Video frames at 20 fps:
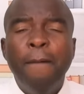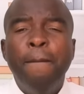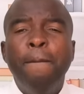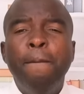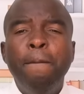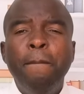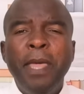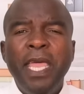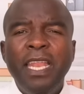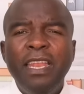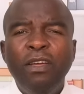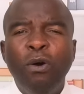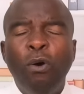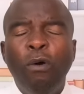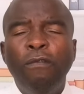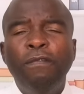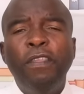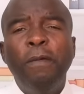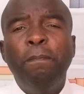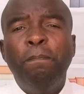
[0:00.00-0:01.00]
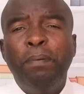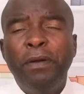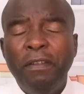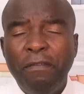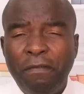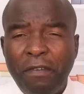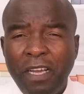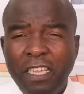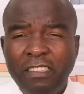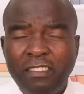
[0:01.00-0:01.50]
Many of the
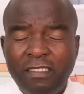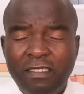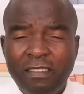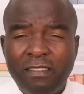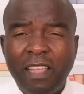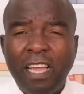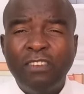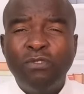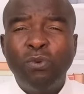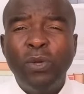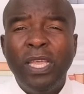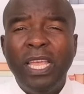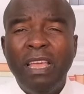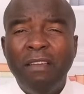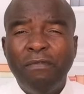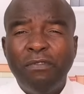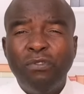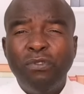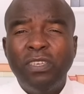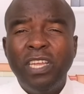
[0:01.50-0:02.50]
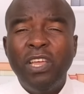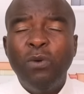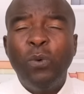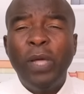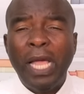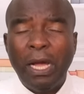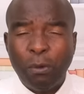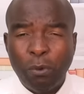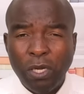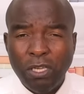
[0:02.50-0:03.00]
privileges that we have today,
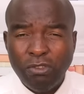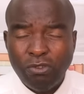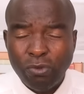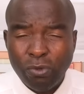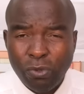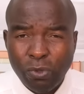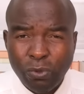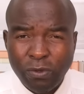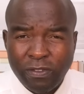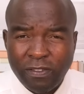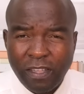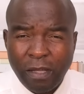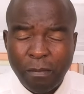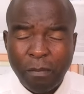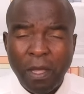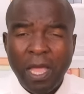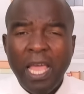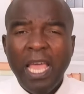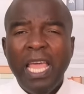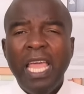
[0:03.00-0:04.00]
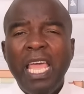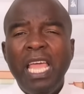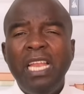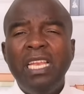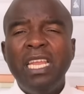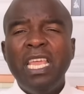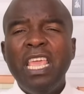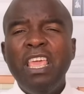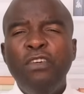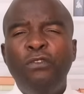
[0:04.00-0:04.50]
we are going to lose them.
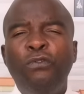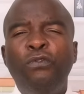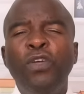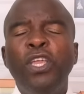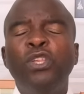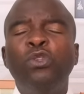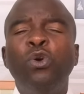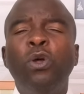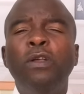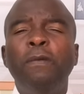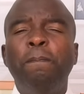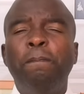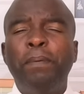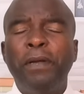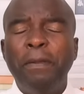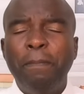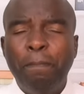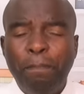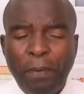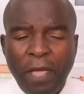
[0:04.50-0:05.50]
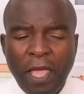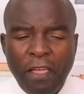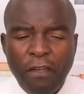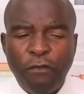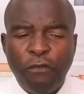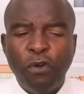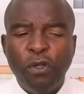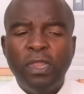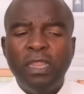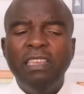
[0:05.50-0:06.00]
And if we don't prepare
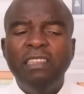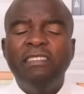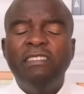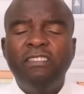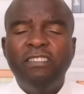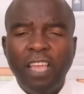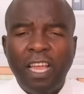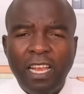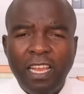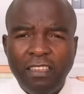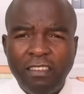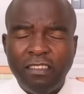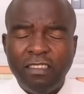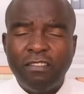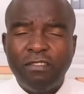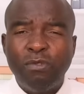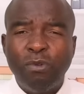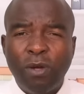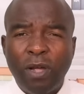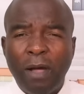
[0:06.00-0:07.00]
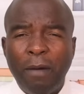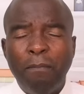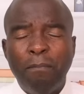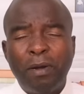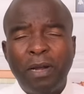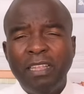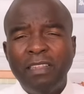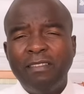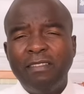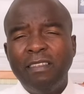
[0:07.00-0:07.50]
for these challenges to come,
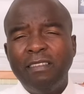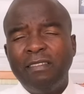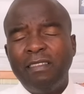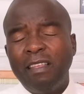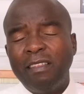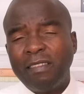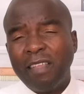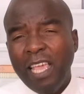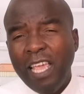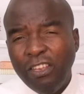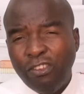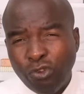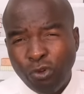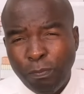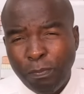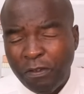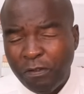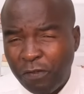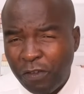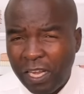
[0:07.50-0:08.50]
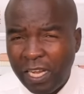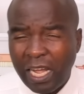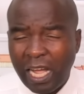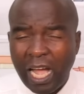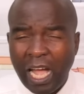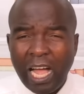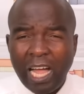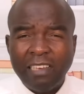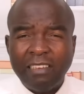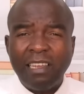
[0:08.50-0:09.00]
brothers and sisters, it will be very
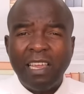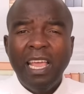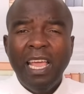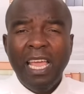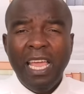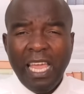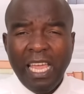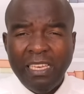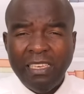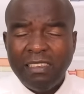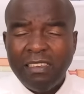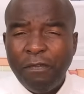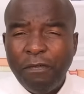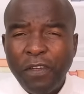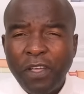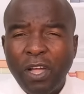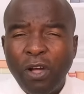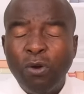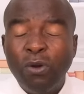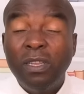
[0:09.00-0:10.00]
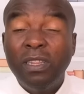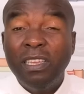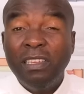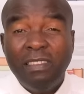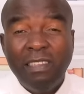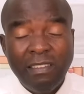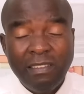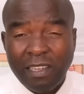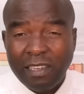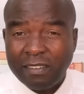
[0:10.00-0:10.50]
hard and difficult.
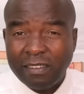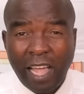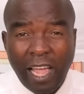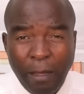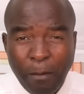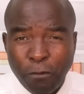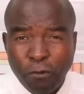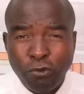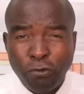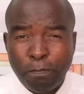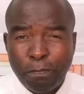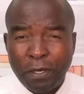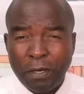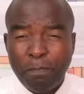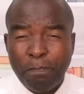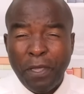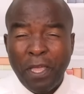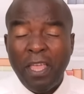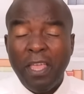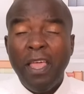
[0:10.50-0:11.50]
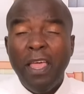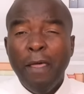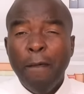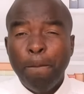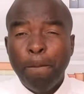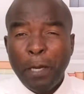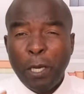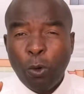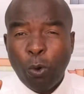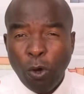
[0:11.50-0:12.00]
This is a time to prepare
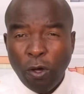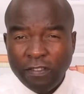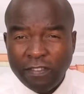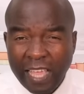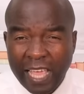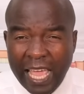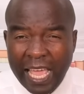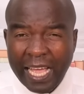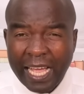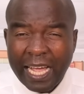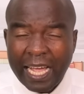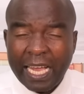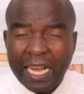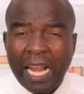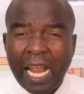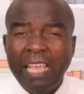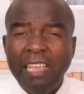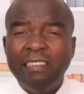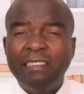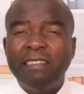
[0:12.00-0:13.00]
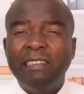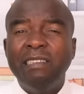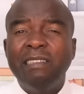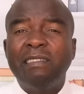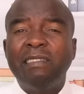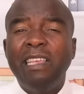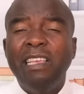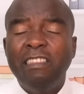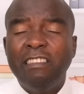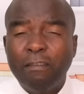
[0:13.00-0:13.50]
because a
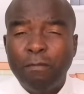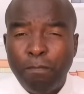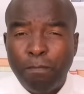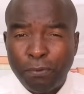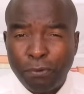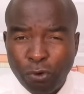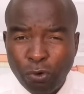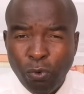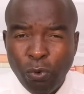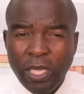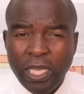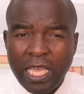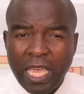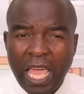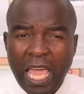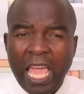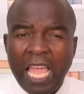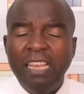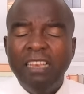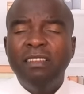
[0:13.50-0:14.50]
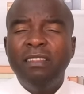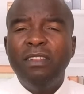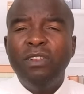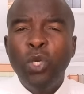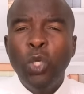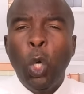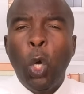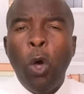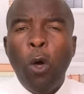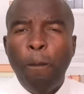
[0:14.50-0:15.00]
crisis is brewing
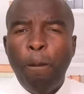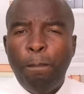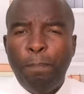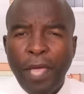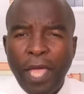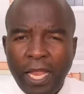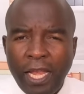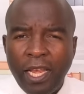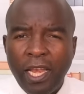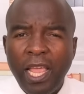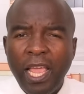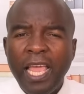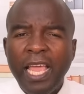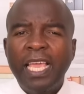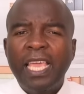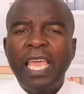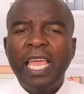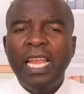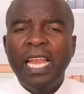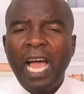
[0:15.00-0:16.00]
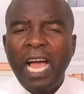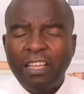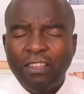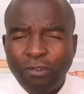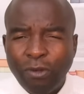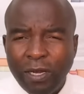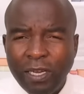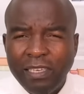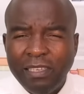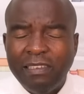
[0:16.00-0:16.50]
and no pen can
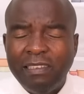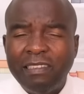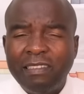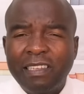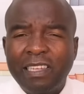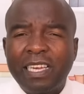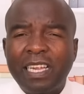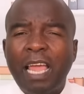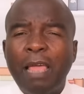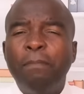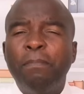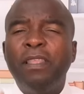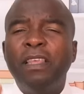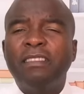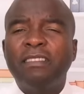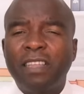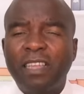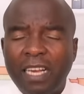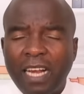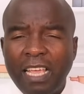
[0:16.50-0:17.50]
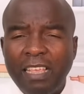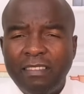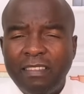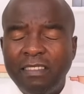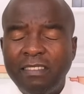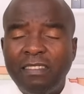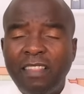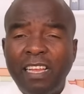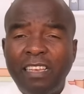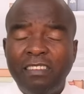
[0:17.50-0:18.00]
actually describe this
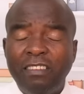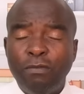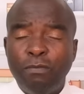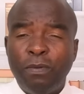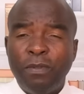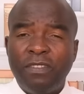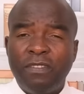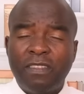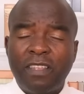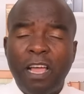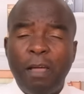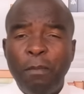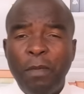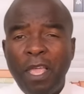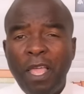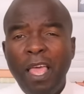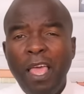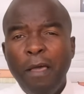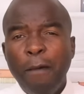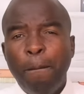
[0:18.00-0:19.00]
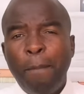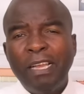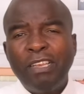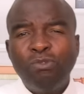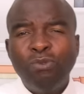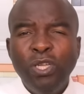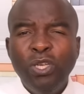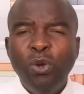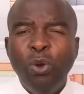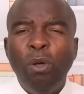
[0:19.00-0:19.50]
crisis that is coming,
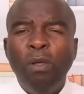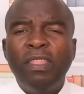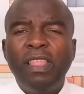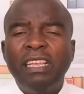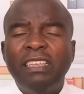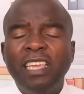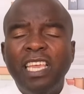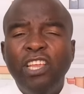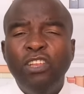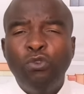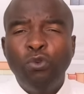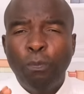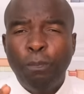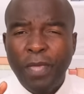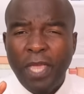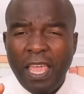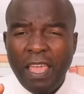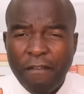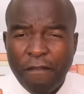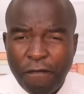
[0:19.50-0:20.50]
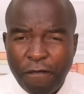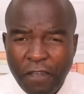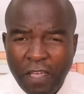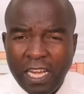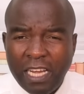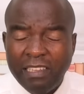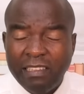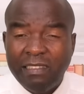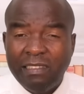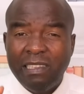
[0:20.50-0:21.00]
but we know that it will be a
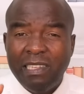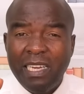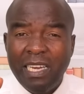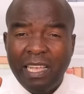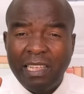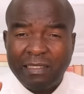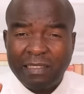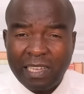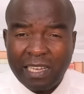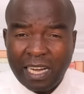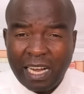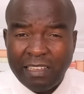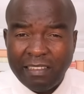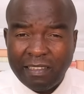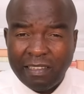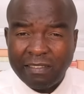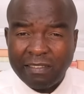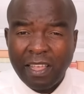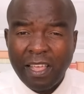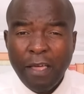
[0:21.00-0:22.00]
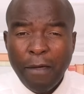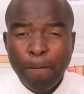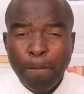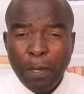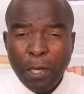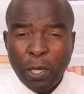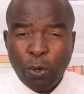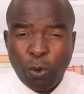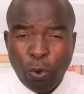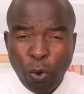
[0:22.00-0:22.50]
very serious crisis
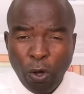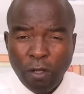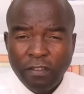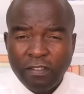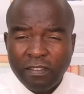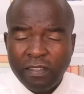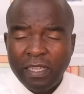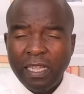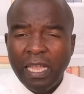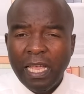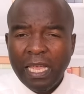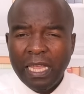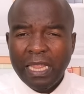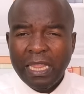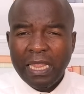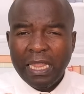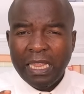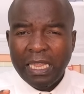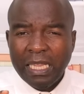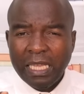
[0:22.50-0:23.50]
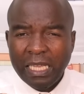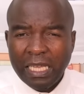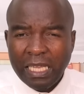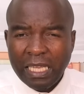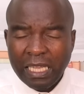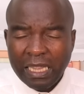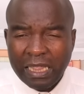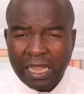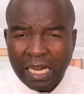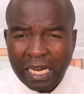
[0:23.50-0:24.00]
because
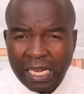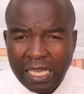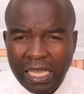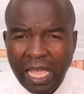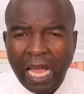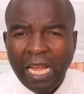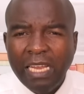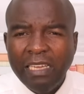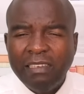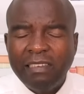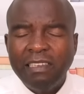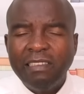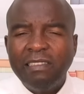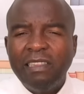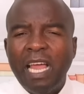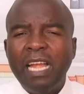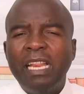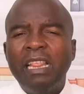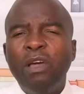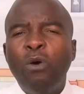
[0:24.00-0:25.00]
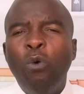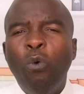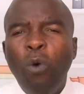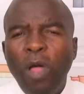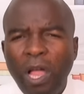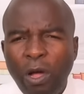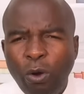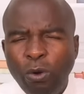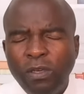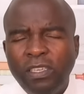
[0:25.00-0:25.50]
the reality is that the
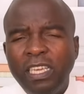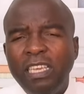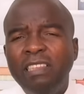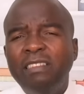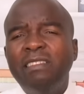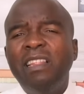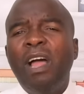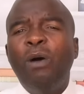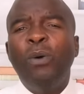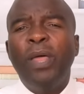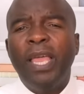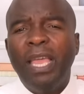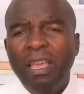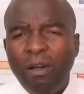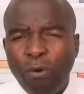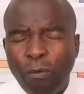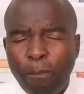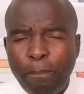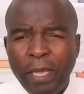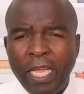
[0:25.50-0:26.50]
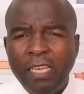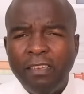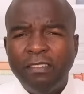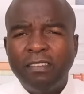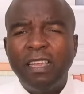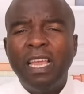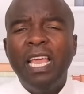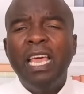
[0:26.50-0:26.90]
world is now hell-bent.